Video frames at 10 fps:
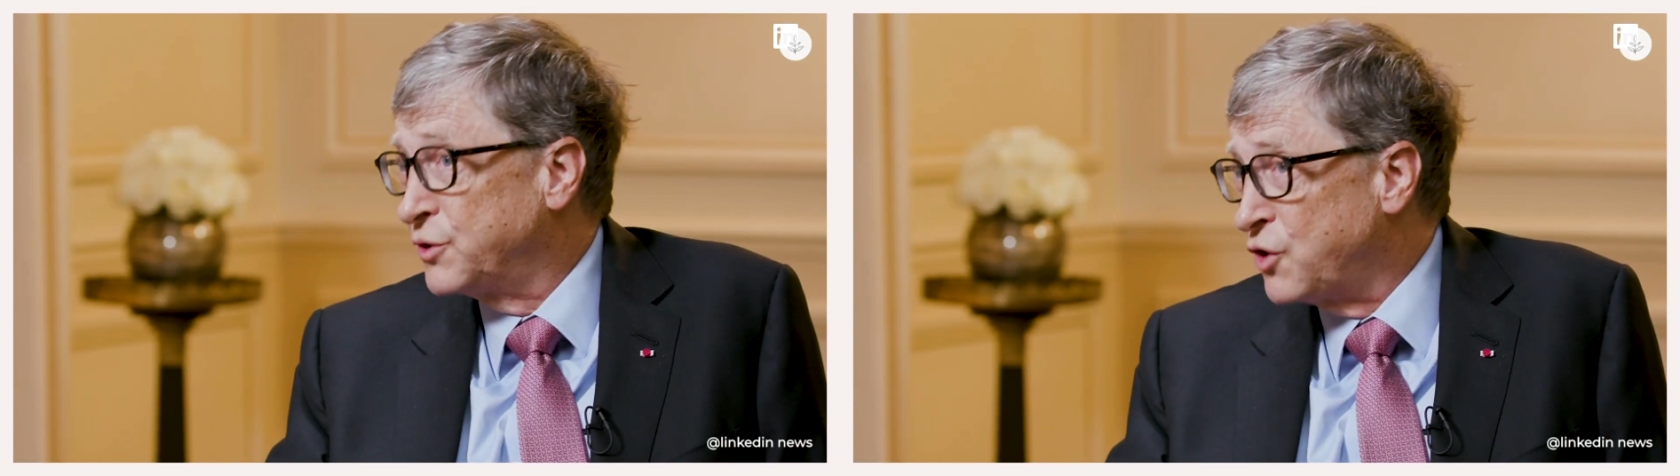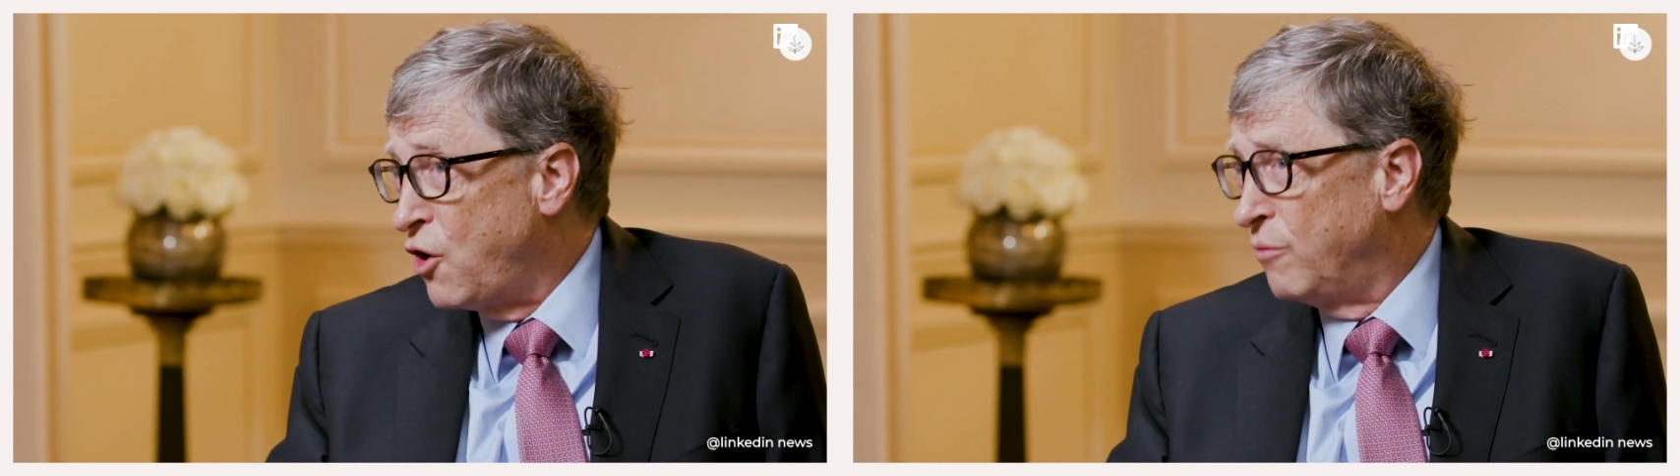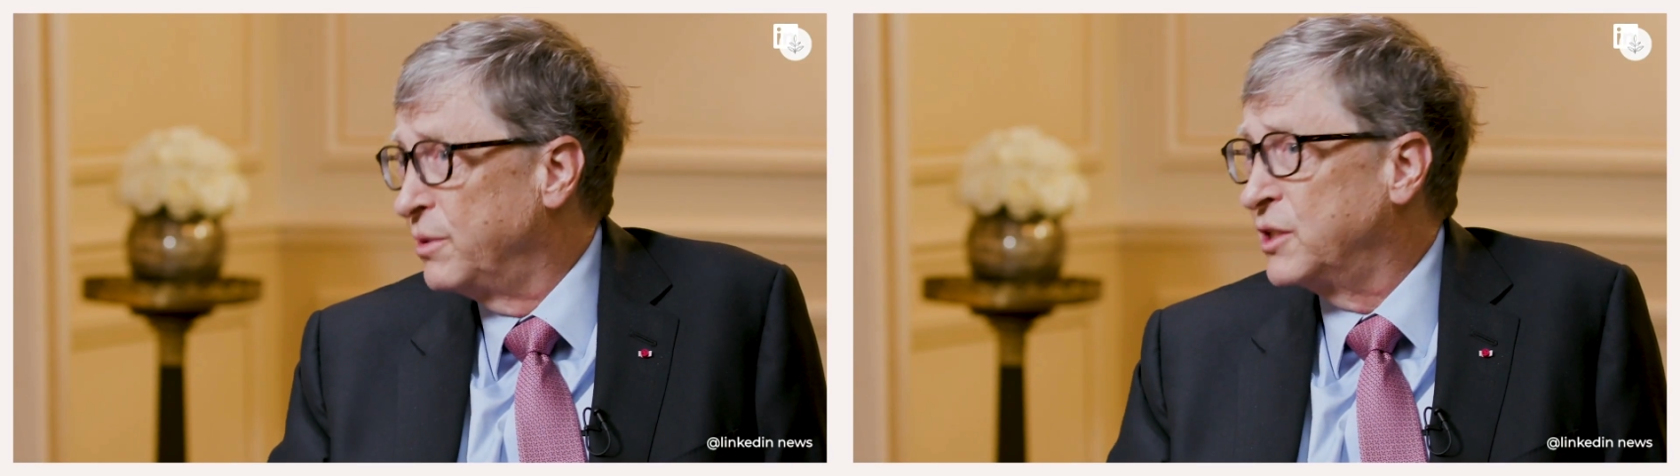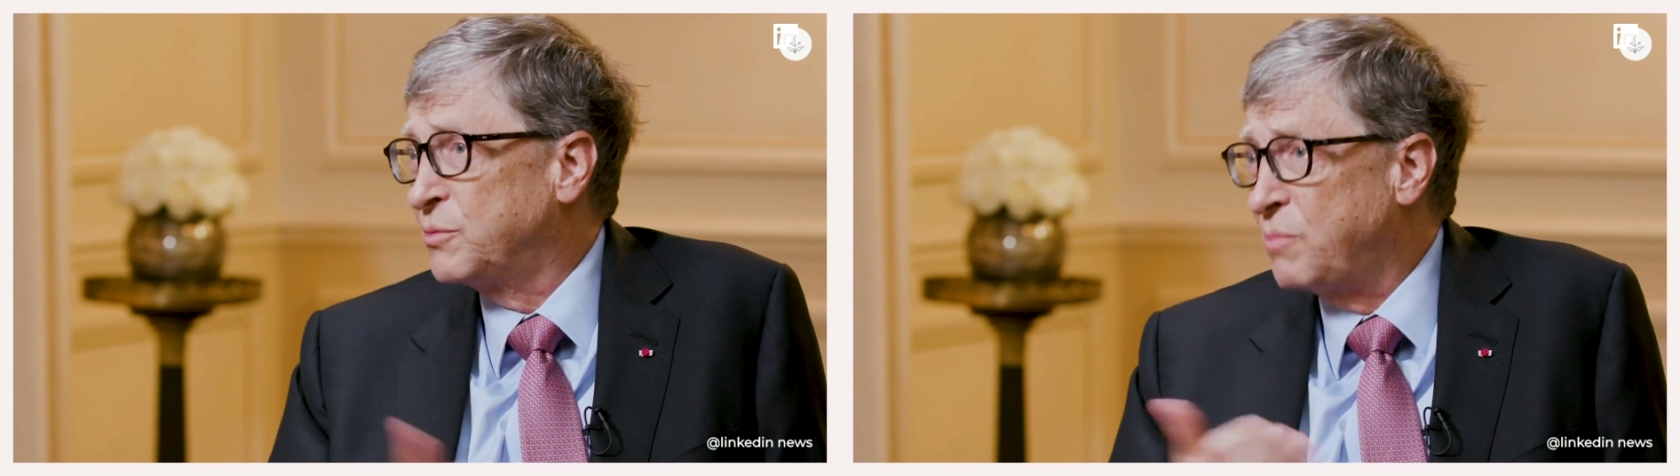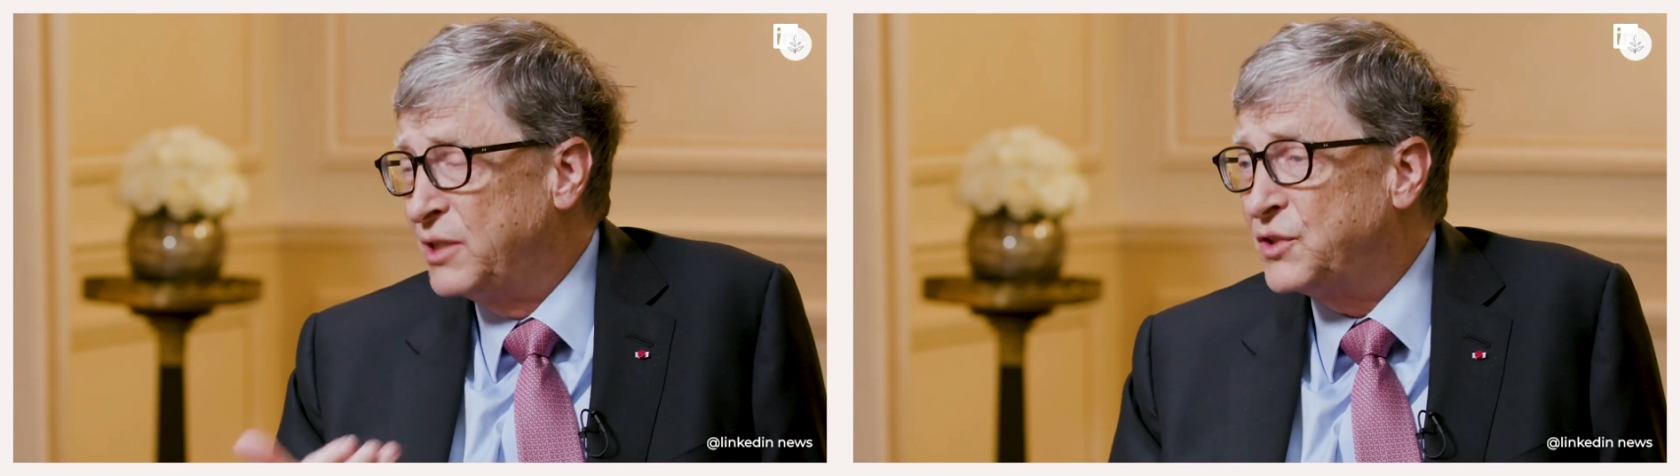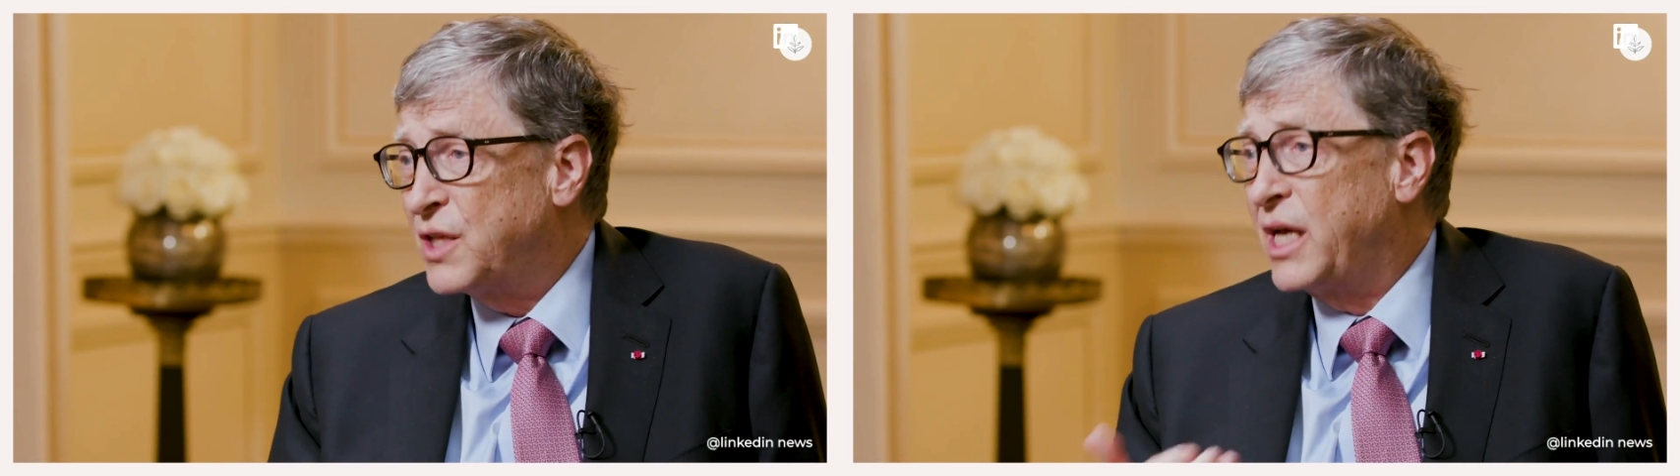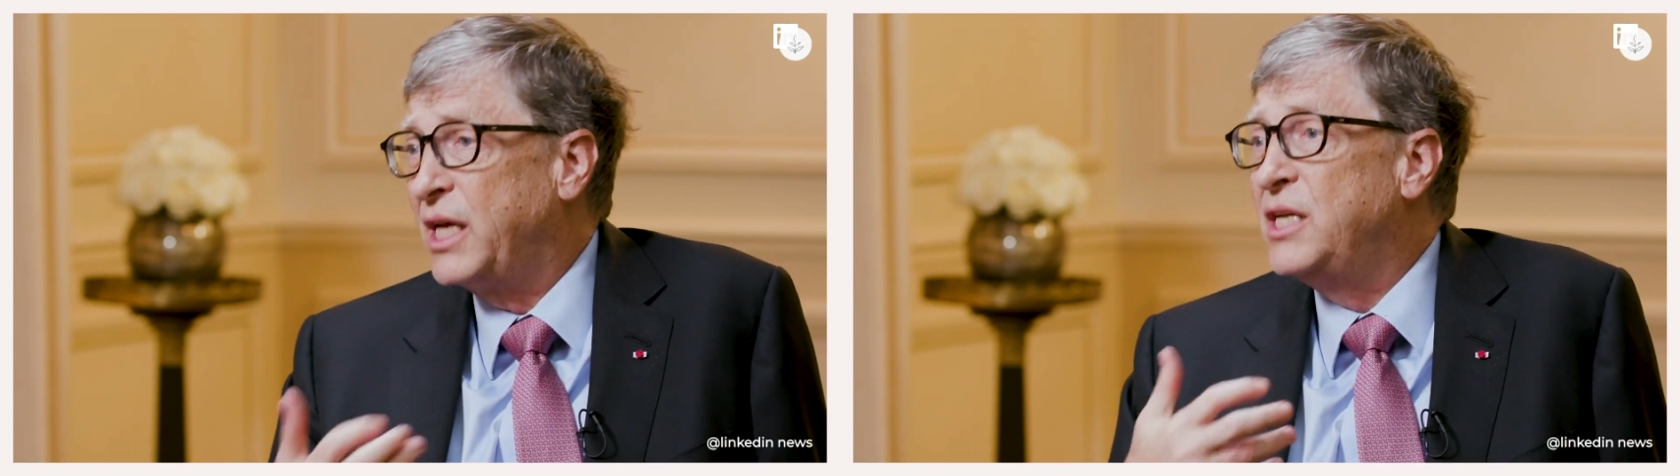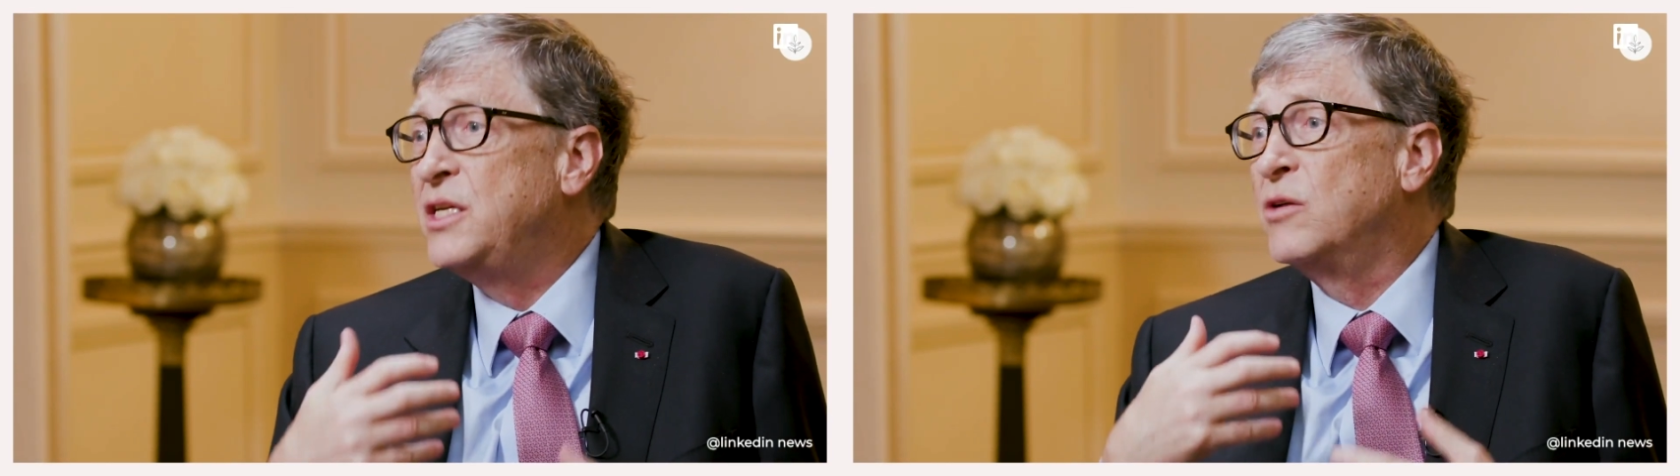and philanthropist Bill
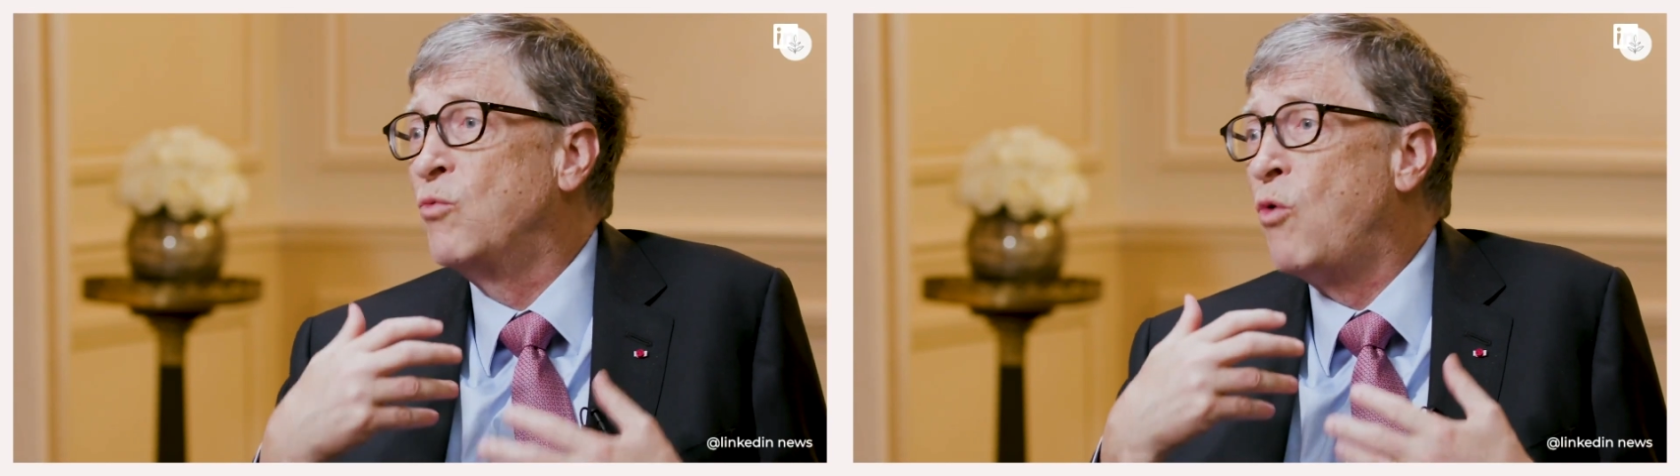Gates